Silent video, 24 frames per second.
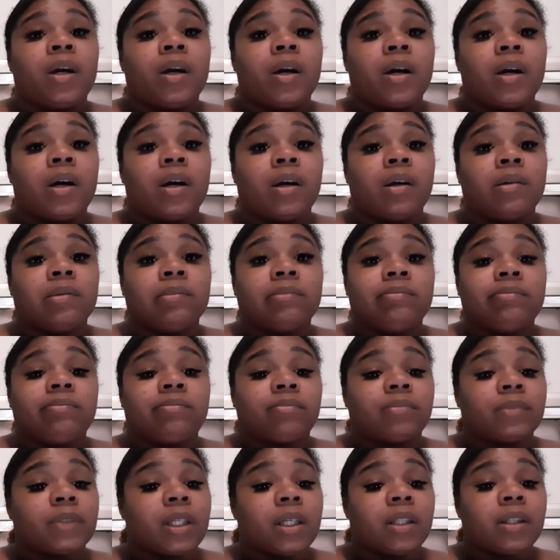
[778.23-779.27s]
and
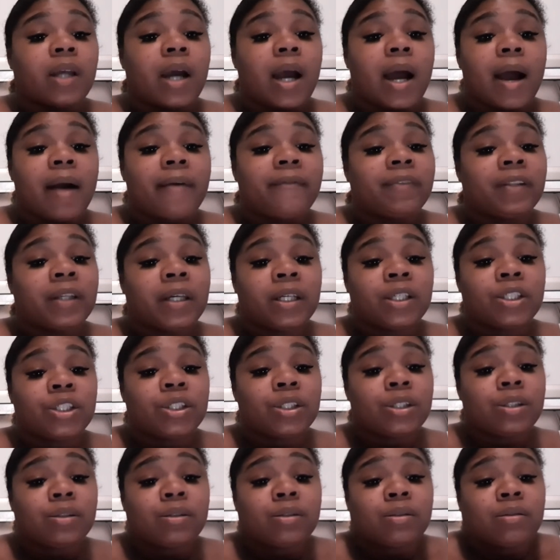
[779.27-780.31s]
the hot
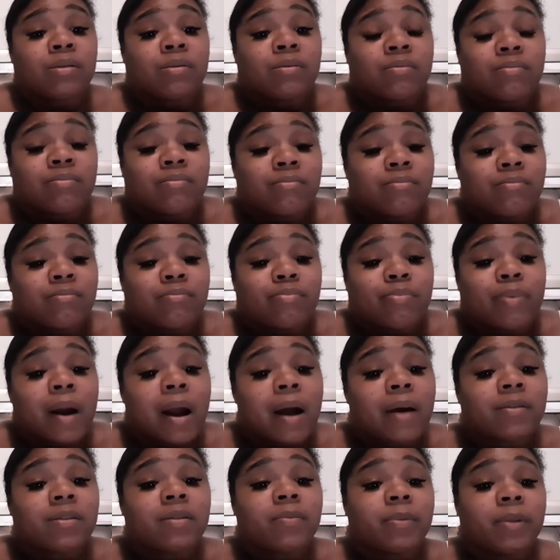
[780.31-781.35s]
flashes
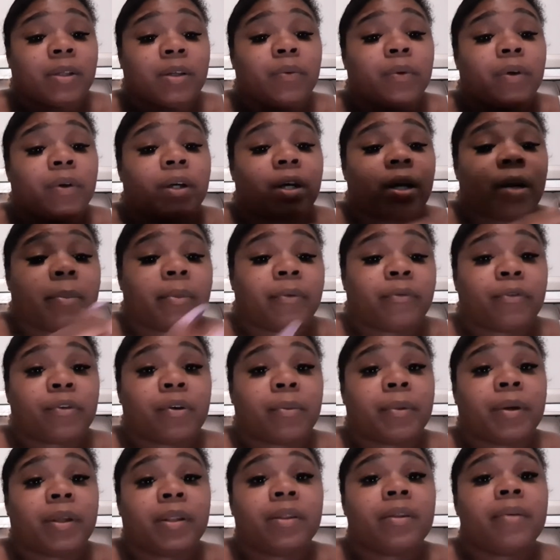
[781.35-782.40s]
possibly were coming
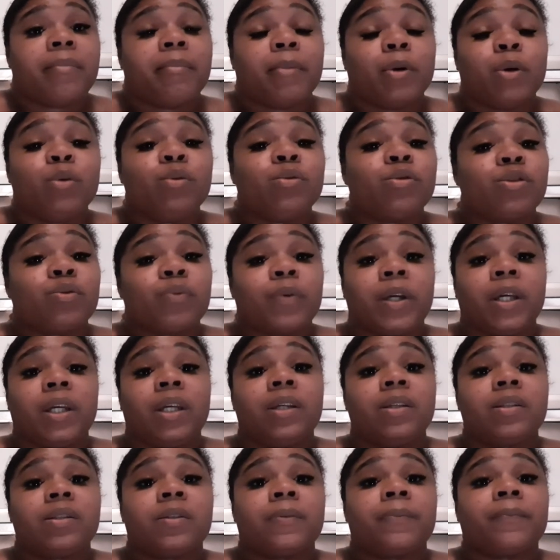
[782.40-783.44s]
from it. The mood
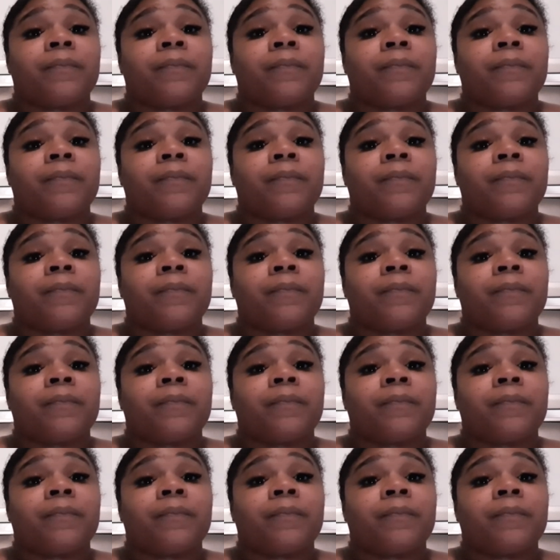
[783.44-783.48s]
swings